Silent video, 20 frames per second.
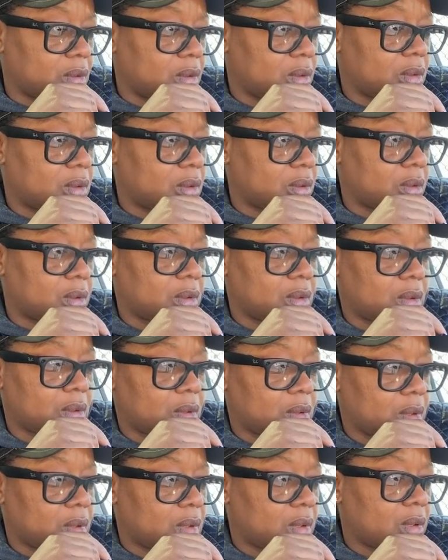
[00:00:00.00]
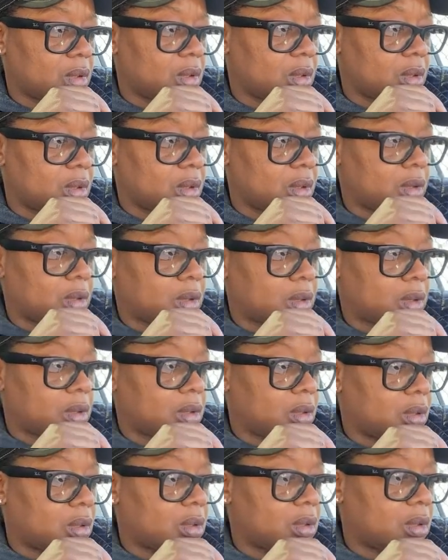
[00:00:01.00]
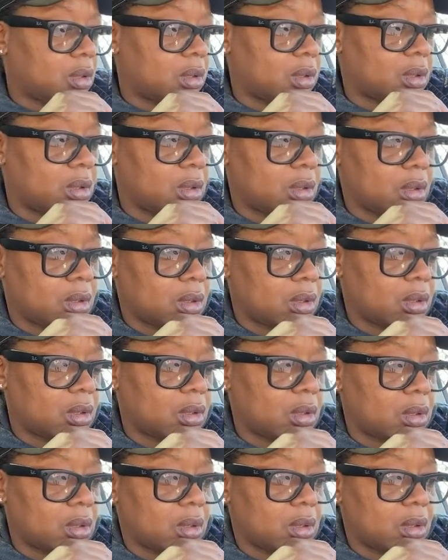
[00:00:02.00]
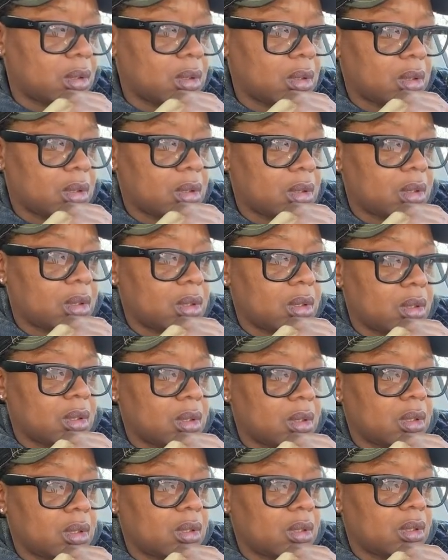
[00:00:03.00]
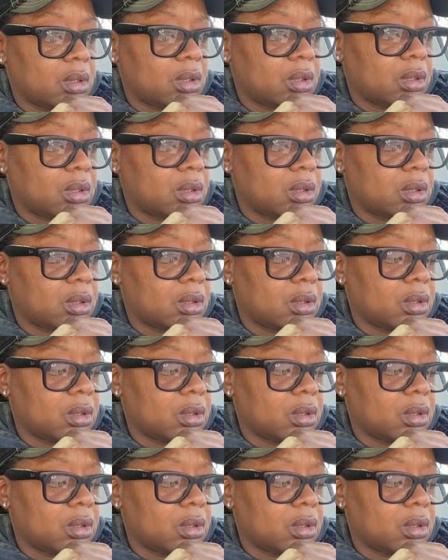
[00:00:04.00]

Nothing is said.